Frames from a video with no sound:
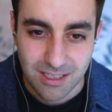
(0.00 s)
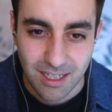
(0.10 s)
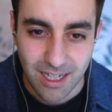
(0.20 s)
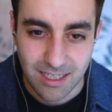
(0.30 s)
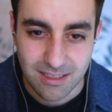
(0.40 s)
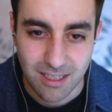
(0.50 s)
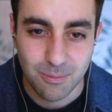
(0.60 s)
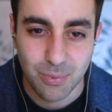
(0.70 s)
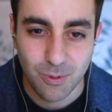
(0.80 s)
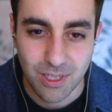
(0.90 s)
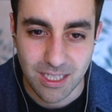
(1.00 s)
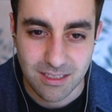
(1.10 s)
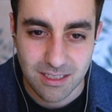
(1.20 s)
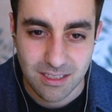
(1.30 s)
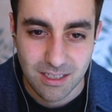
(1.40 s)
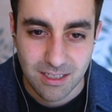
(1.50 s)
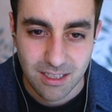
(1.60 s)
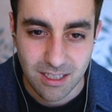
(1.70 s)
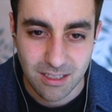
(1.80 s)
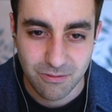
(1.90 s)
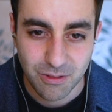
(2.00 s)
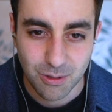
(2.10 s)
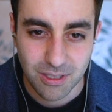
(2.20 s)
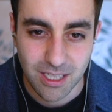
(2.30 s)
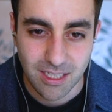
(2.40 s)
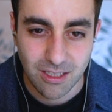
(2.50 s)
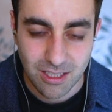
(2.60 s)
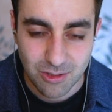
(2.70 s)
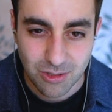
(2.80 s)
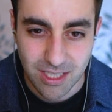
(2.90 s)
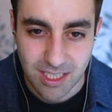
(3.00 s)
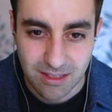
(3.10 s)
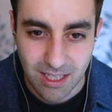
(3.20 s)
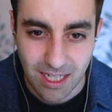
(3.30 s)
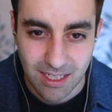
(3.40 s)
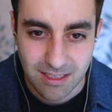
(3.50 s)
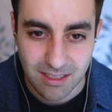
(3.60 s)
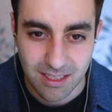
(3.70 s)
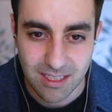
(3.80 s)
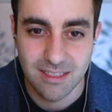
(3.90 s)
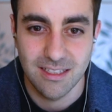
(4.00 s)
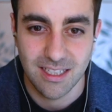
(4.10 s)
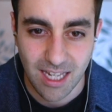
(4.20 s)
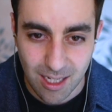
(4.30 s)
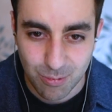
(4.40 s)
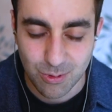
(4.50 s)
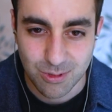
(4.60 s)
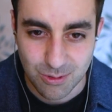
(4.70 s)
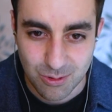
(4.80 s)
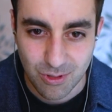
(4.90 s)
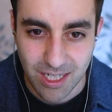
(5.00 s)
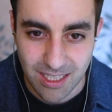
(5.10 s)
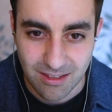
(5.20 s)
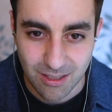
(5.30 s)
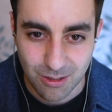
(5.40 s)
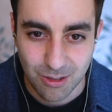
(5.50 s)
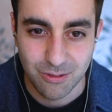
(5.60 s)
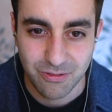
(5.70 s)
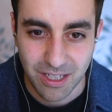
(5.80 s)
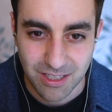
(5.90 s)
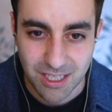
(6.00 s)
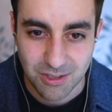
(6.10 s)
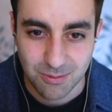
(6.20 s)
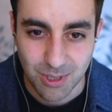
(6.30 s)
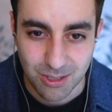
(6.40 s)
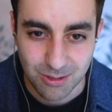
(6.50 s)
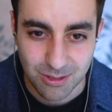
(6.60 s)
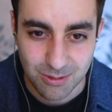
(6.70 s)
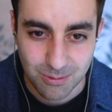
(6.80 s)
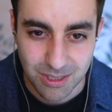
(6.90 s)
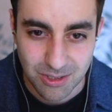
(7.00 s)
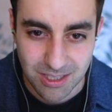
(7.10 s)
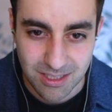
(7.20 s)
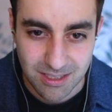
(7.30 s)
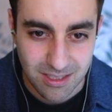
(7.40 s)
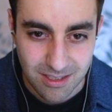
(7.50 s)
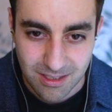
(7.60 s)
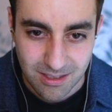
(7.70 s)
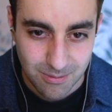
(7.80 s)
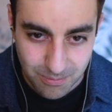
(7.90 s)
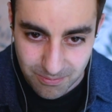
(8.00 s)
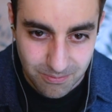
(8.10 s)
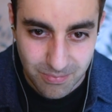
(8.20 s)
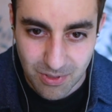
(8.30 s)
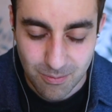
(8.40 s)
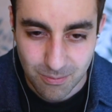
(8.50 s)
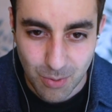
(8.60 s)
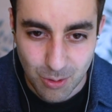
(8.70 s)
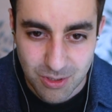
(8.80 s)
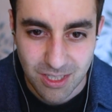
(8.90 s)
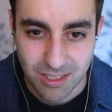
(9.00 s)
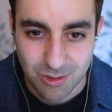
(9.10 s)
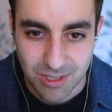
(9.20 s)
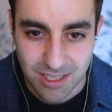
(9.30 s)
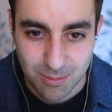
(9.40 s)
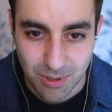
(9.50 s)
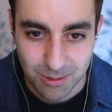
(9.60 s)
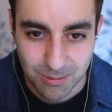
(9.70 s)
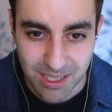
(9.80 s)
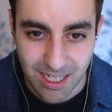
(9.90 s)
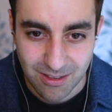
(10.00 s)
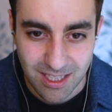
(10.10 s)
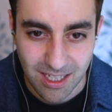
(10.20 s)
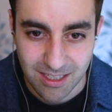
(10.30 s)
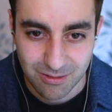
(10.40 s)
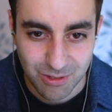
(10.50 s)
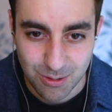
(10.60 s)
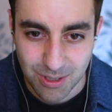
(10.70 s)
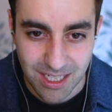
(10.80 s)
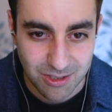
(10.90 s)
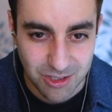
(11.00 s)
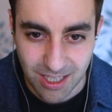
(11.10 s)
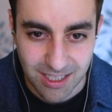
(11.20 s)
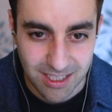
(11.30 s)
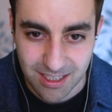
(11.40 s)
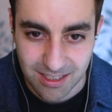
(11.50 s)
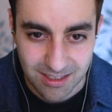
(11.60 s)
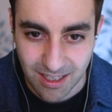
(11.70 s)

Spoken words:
At some point, if you're a country that isn't able to train their own foundation model, which is most countries probably outside of US, China,